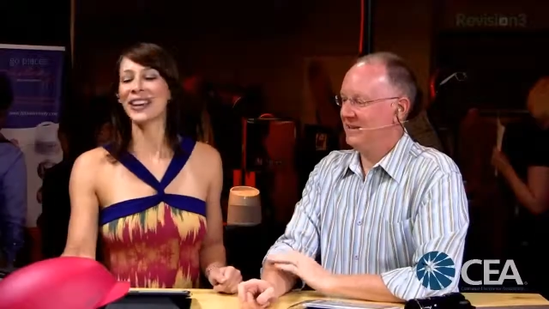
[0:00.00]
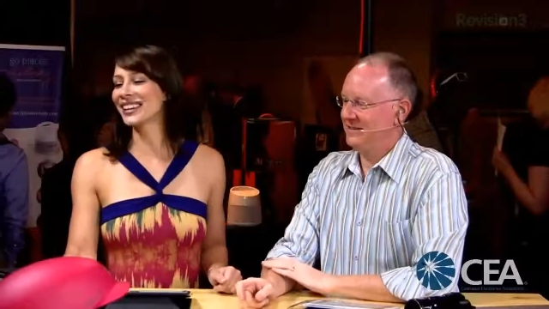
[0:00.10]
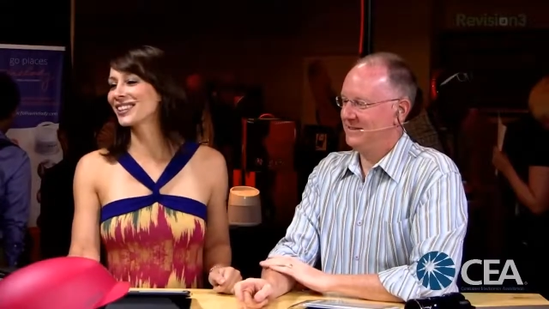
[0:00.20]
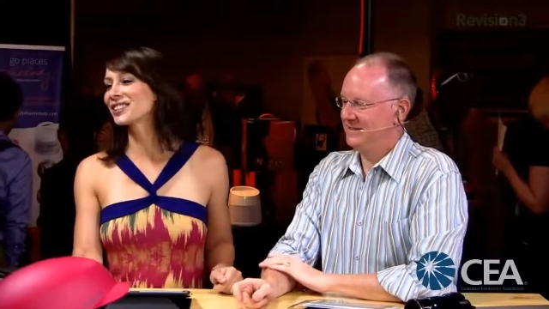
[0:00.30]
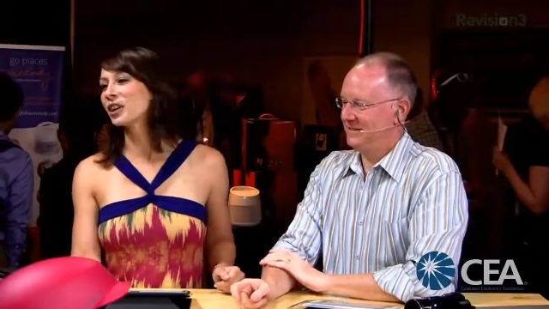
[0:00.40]
Speaker 1: thank
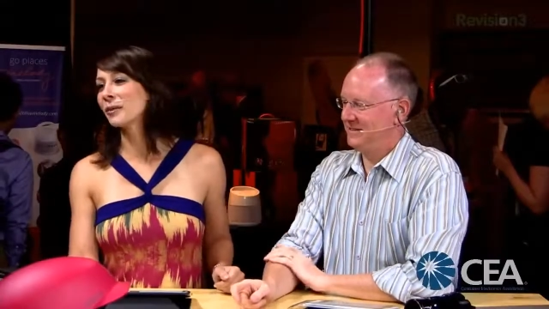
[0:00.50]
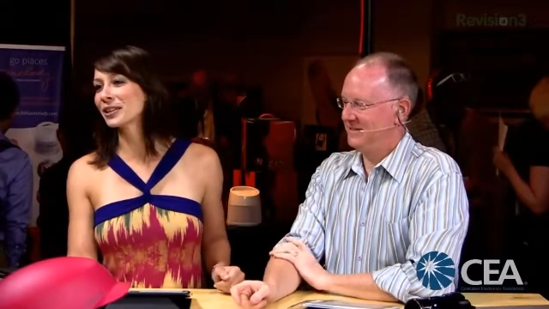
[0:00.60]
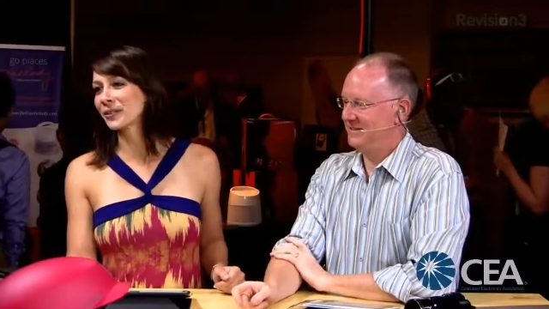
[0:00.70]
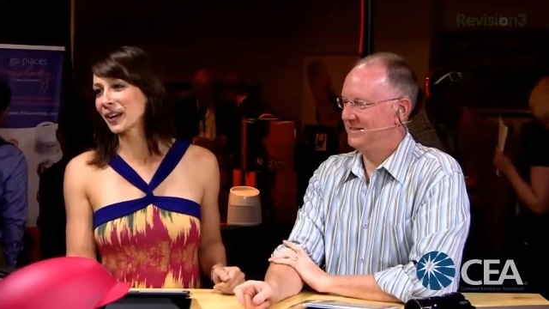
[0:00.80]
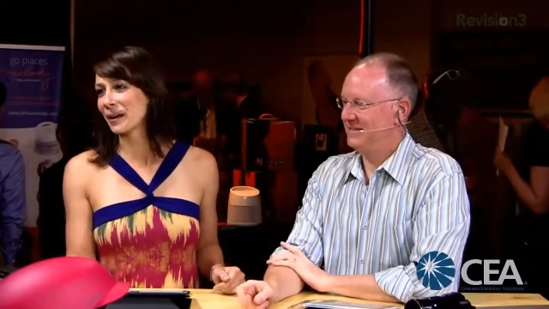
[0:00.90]
you so much
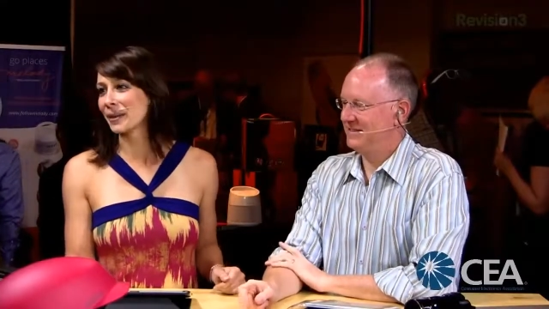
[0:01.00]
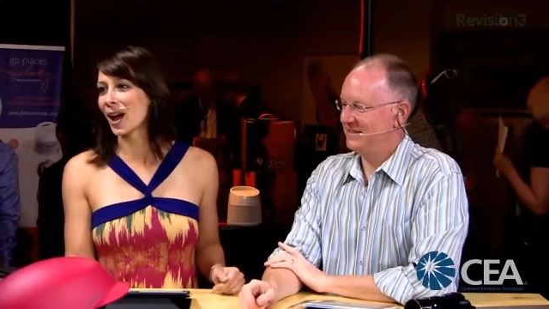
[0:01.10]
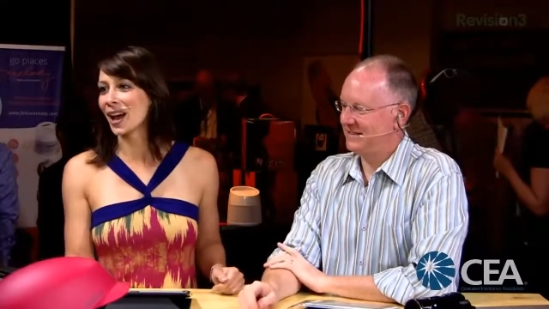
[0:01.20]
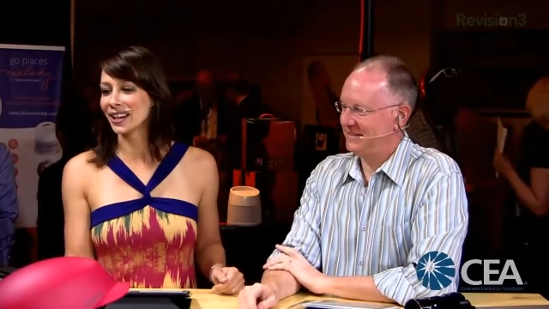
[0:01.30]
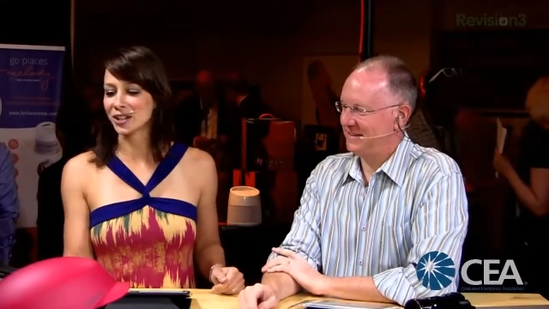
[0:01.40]
for coming
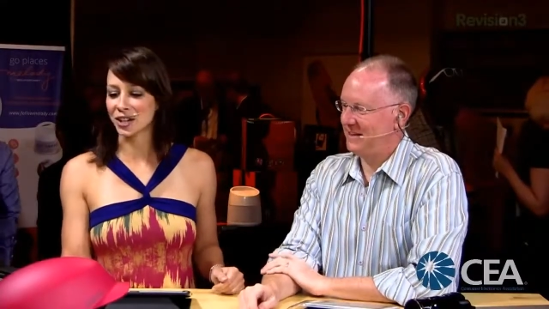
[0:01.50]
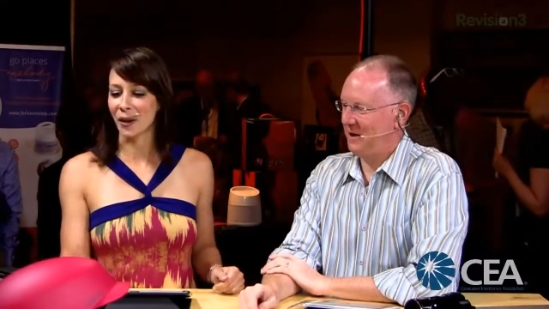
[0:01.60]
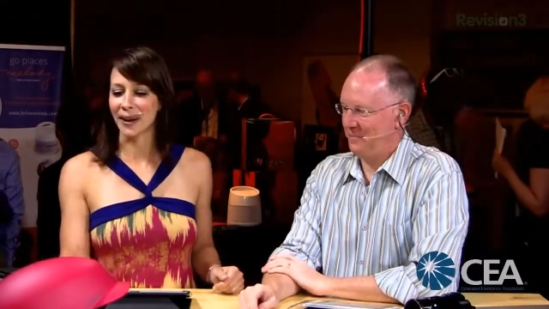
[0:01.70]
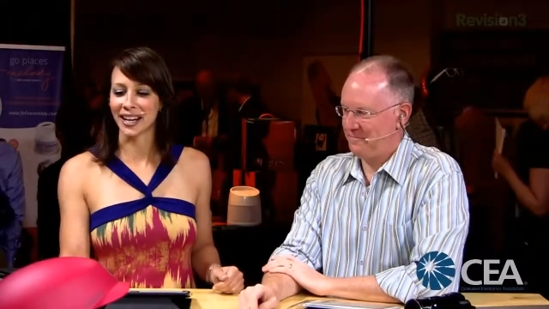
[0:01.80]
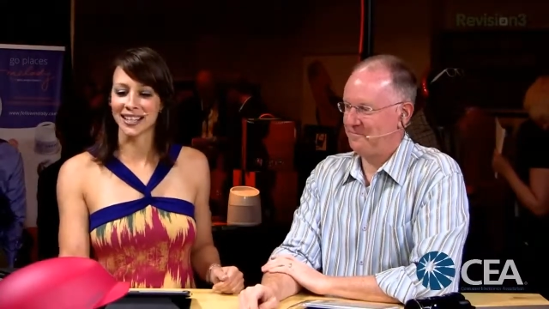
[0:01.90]
on and showing
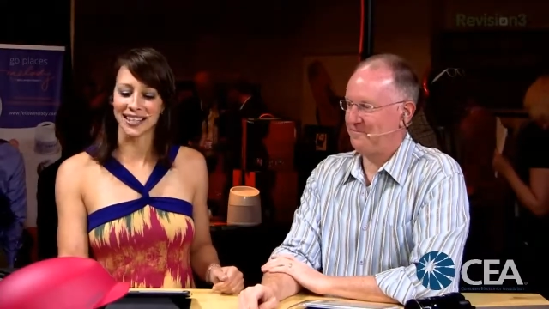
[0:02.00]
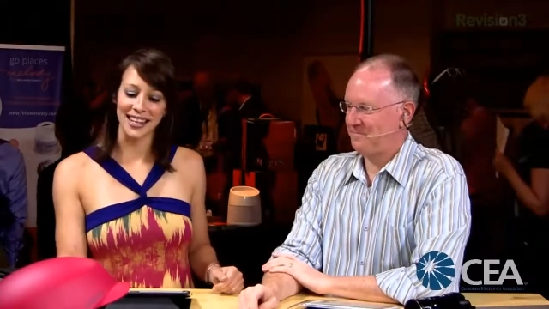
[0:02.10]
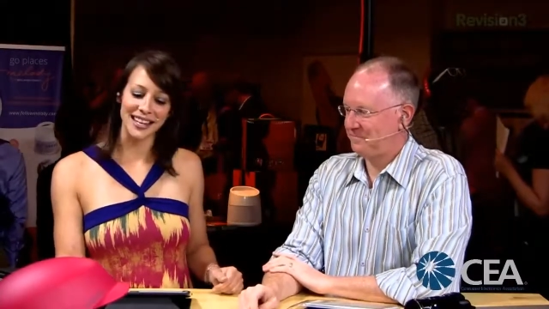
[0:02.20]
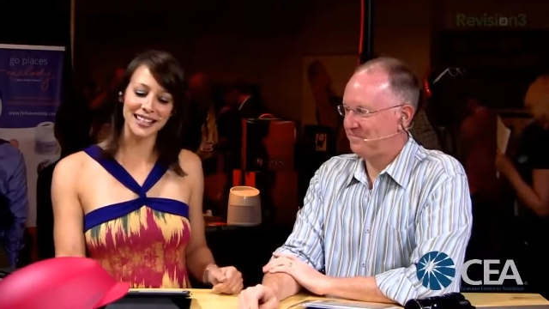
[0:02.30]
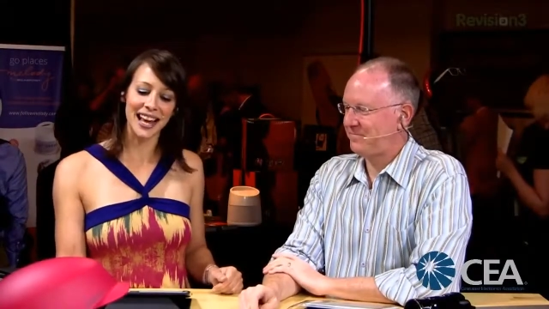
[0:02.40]
us
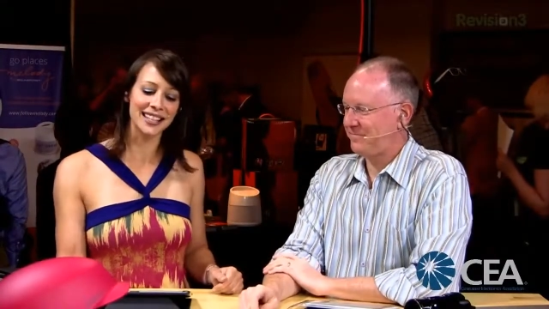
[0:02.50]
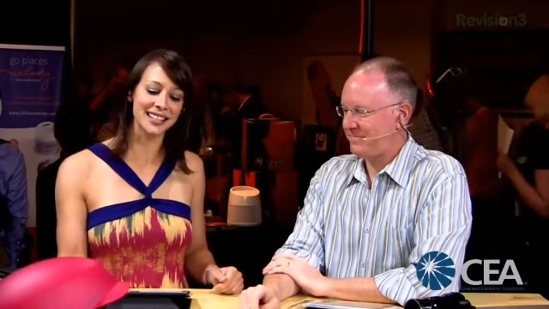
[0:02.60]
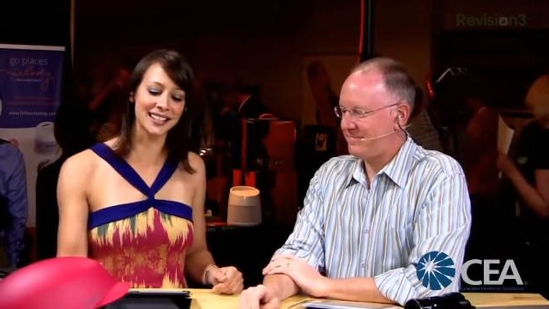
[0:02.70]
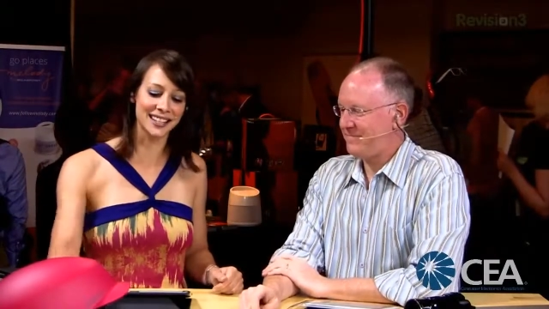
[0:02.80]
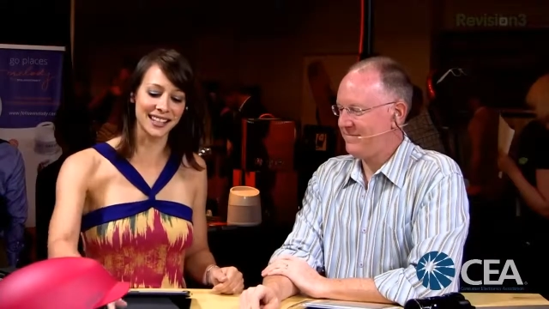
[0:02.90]
these. I
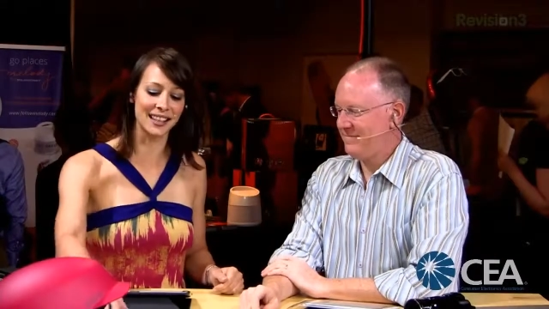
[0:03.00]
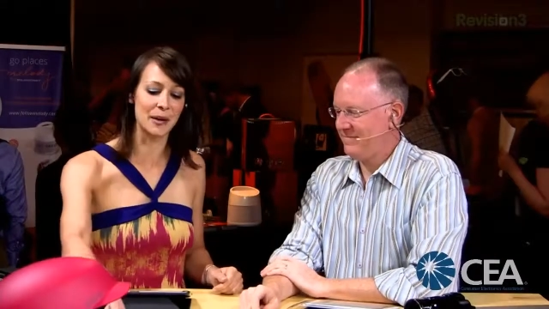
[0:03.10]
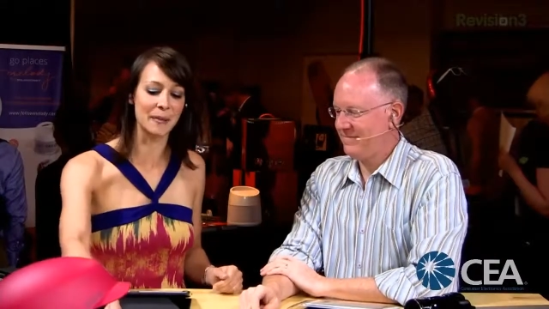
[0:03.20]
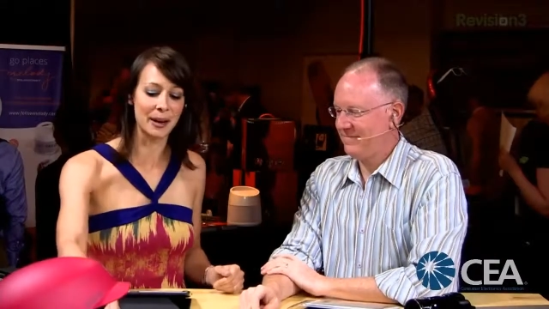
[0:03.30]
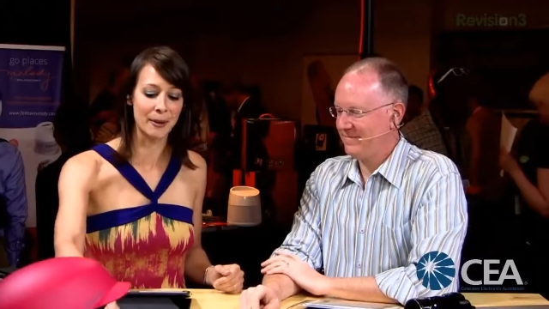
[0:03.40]
did see
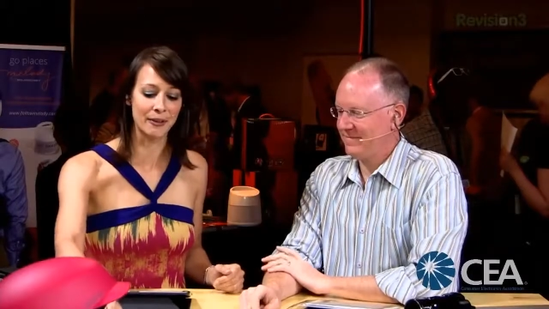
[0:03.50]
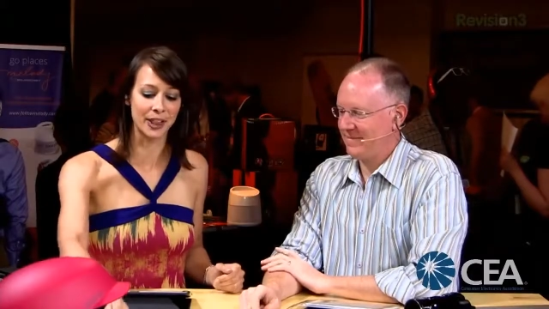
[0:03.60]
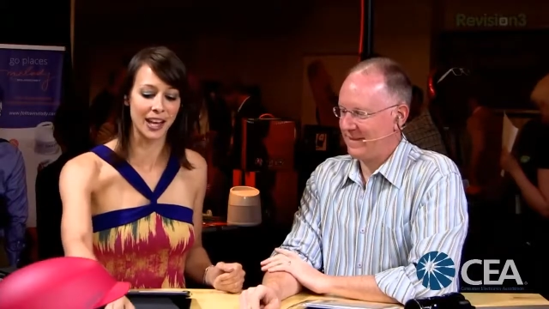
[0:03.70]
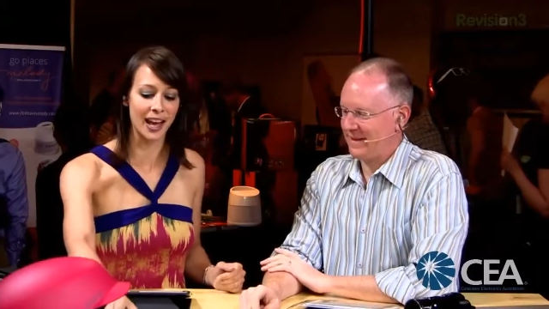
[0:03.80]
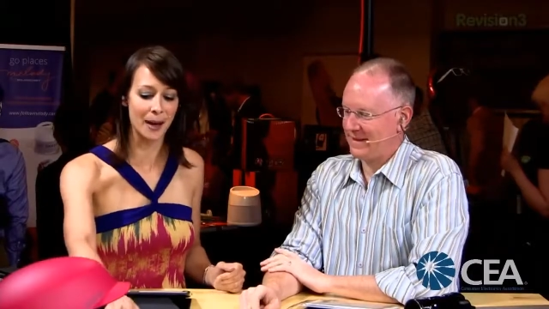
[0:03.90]
them come over
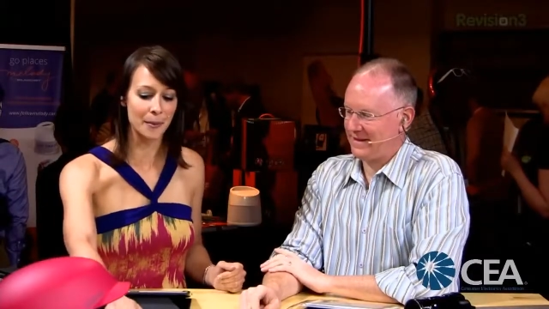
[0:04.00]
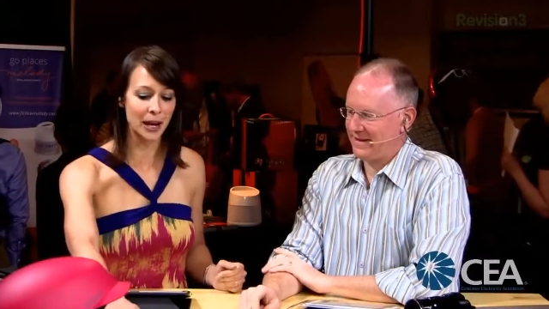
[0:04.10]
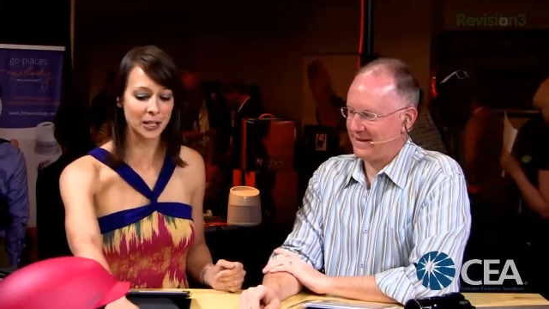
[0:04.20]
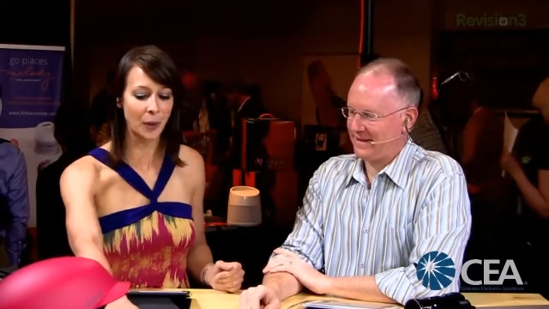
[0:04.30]
the press